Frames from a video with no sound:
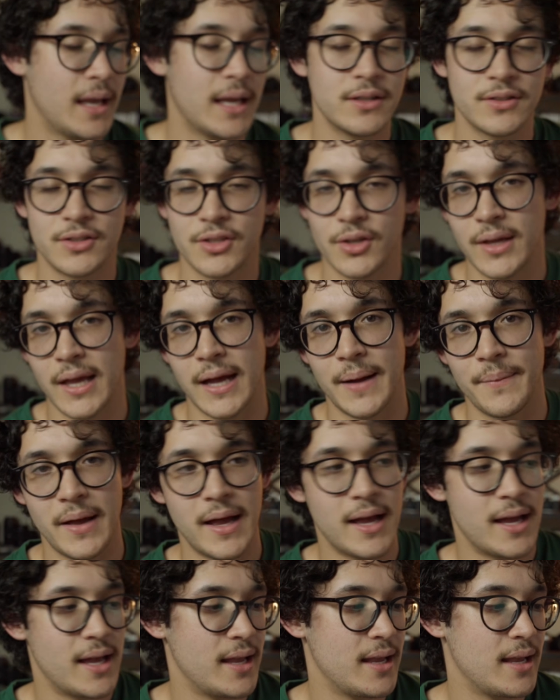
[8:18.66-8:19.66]
so yeah,
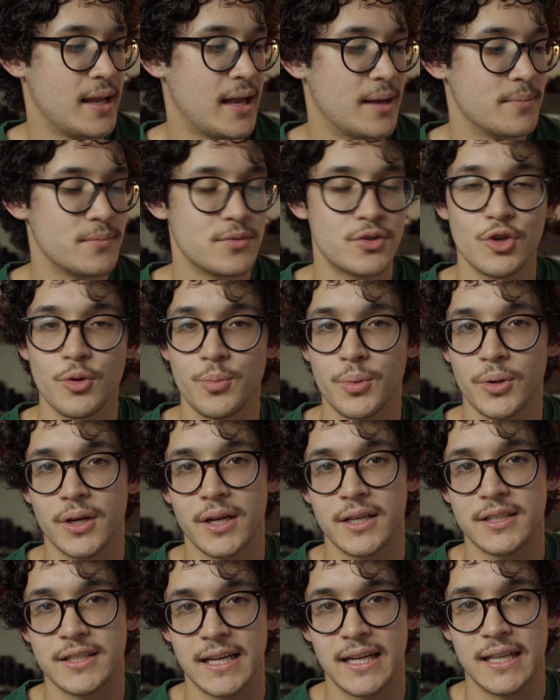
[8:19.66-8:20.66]
I'm super
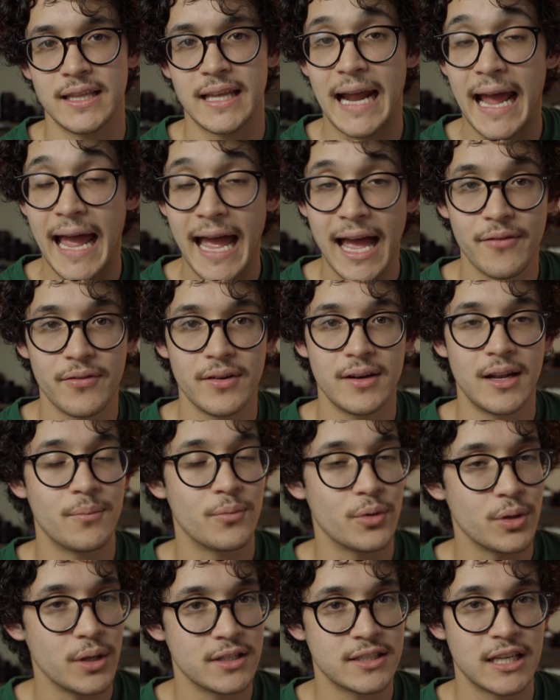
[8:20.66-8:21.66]
excited that I have it.
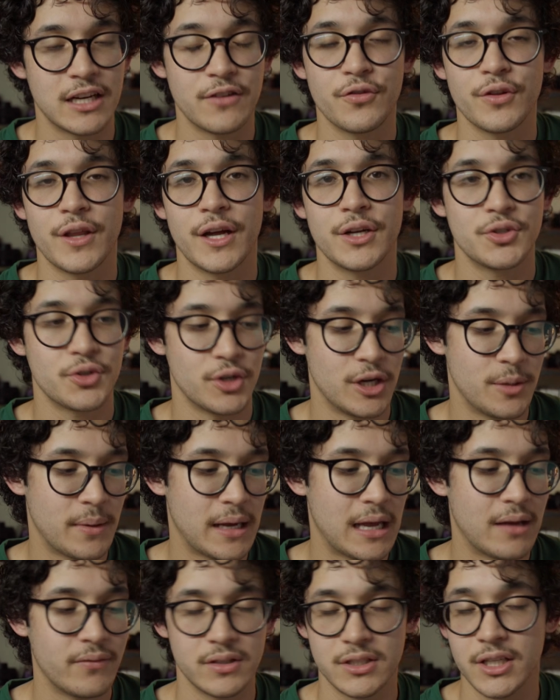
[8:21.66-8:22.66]
I'm really excited for that
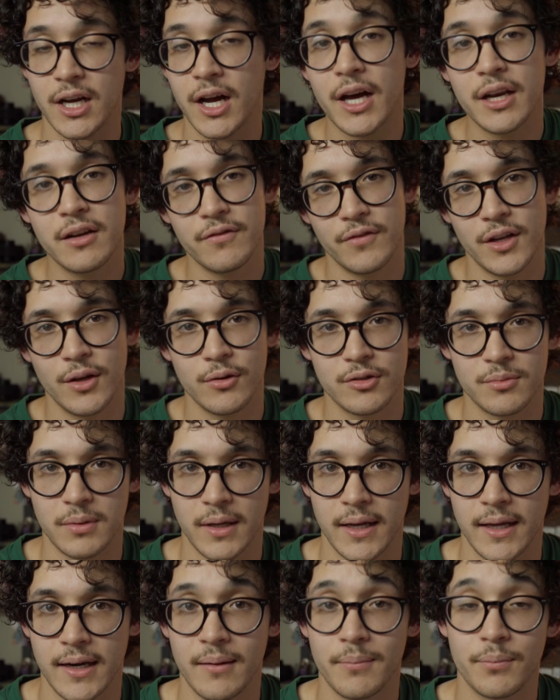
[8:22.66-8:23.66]
trip. I have a ton of videos
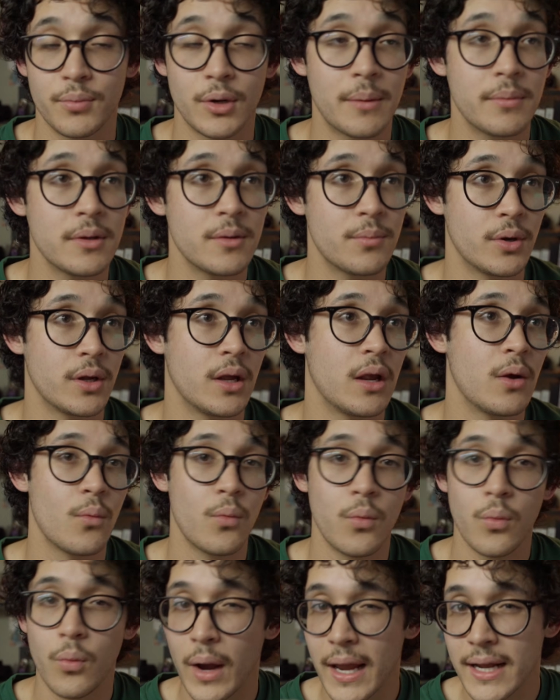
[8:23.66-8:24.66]
planned, and I'm probably bringing
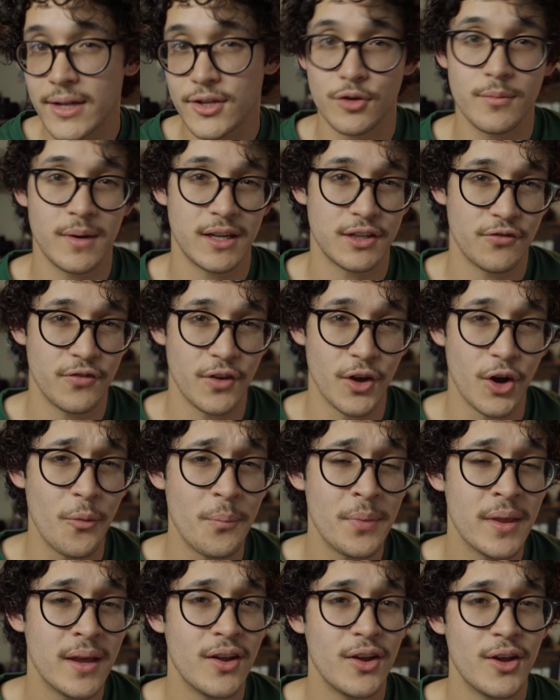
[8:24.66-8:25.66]
way too much
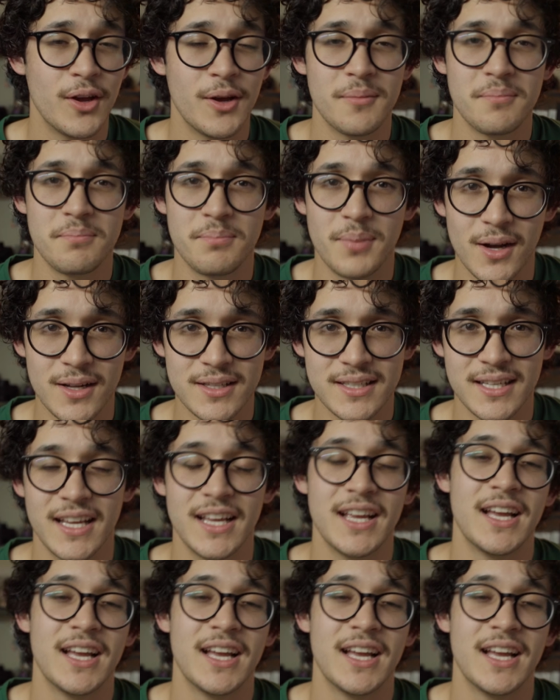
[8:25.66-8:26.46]
film. But,